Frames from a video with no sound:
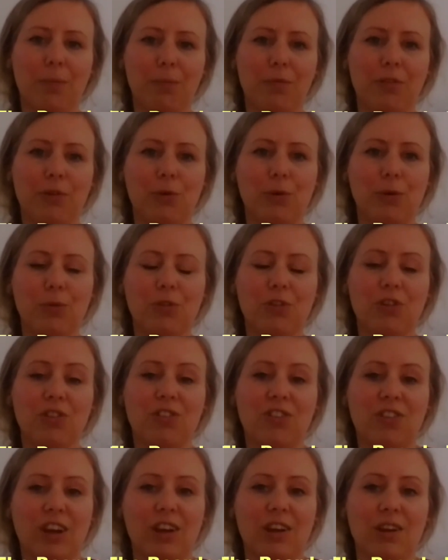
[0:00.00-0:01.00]
So I would
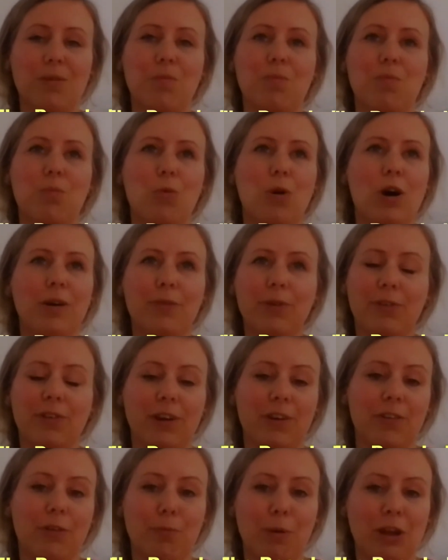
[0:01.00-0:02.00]
just say, whatever
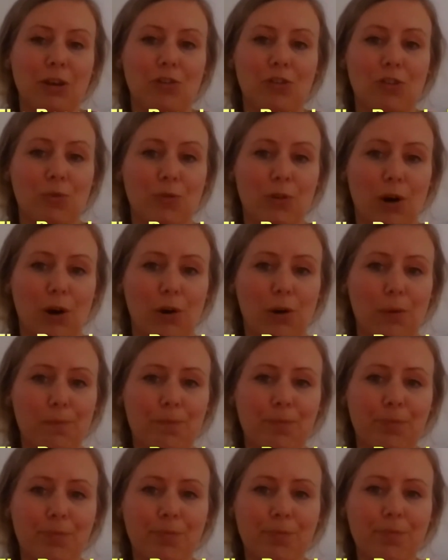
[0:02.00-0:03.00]
size space you've got,
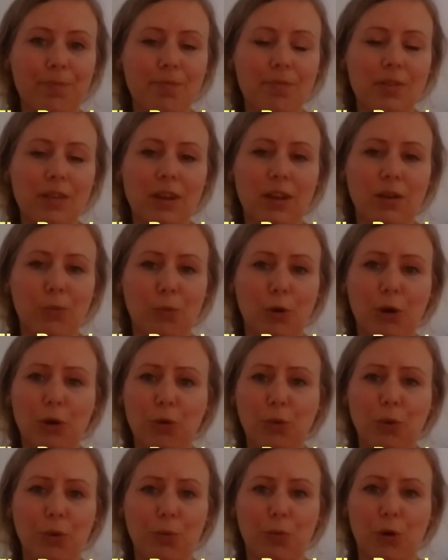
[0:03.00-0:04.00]

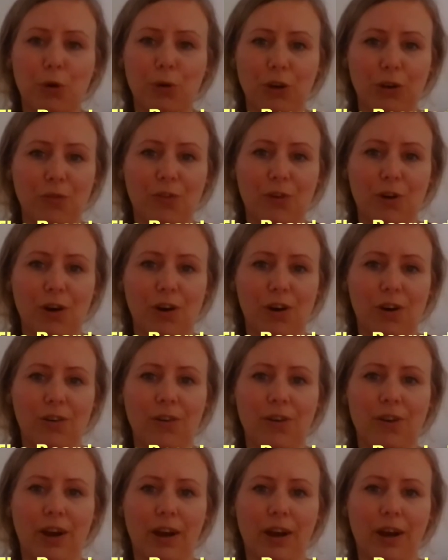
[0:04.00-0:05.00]
work with what you've got.
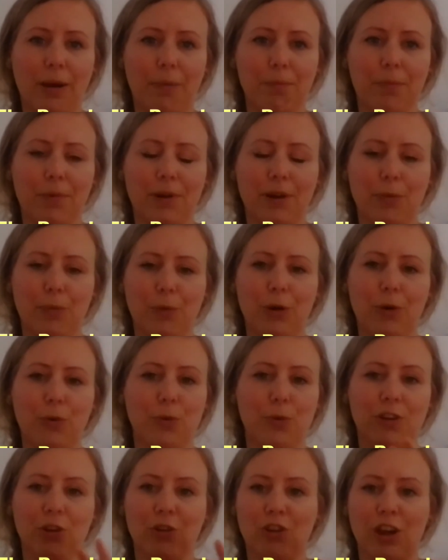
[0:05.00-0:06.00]
And work
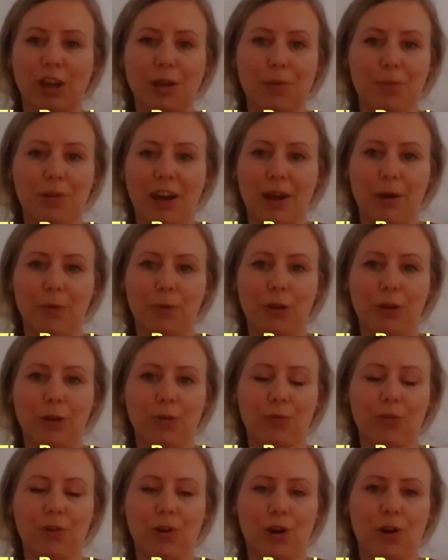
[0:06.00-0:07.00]
with the shaped area
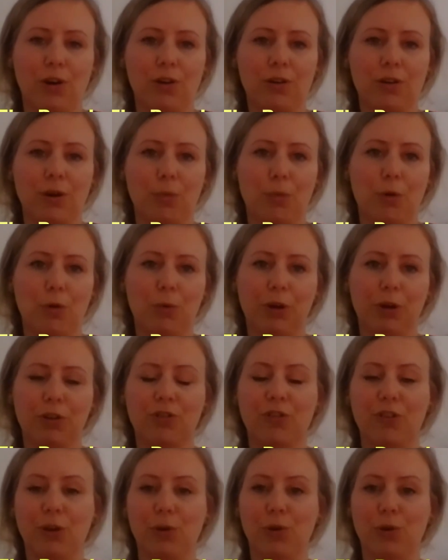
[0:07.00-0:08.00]
you've got and what works
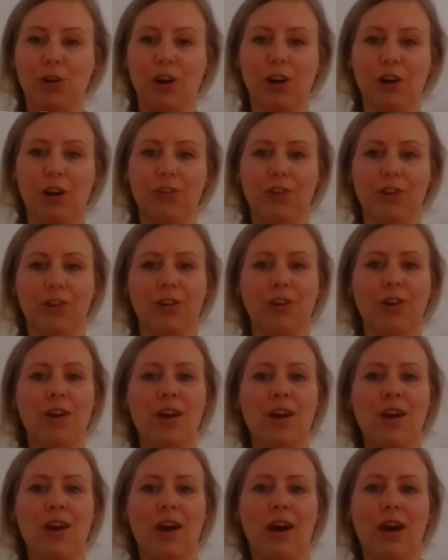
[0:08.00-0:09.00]
for your garden.
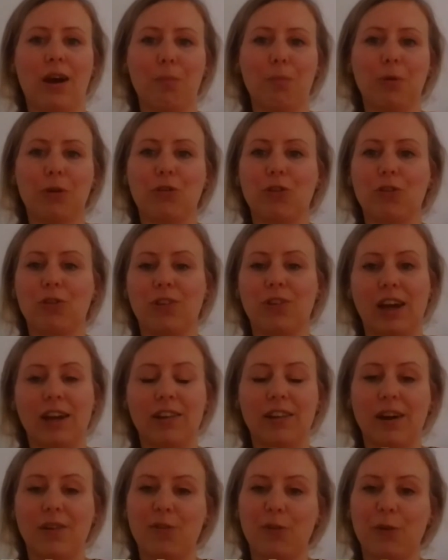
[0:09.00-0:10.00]
But just get
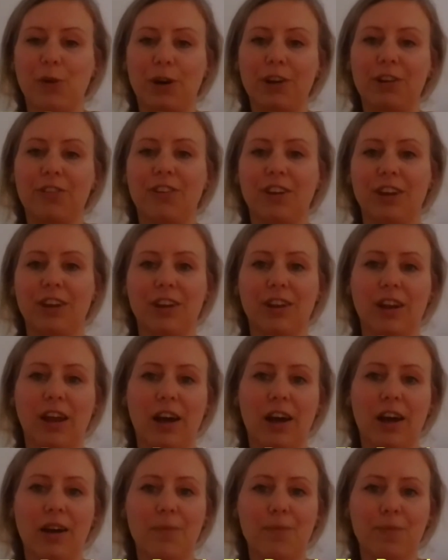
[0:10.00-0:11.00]
that variety in
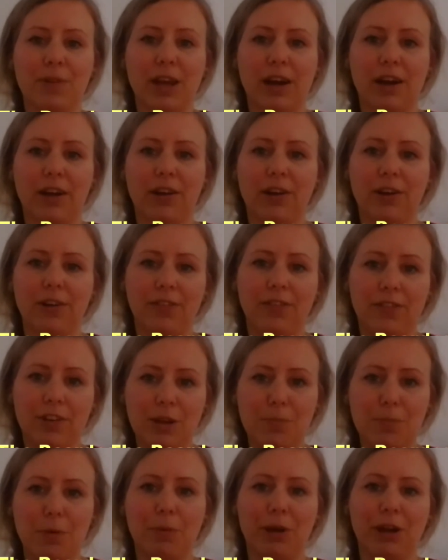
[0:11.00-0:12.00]
there, get a nice
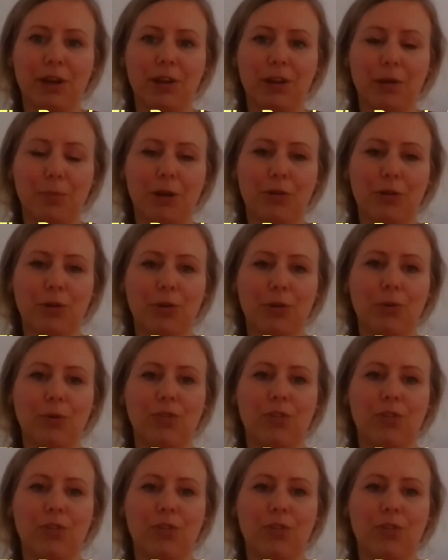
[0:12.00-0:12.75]
deeper bit in the middle.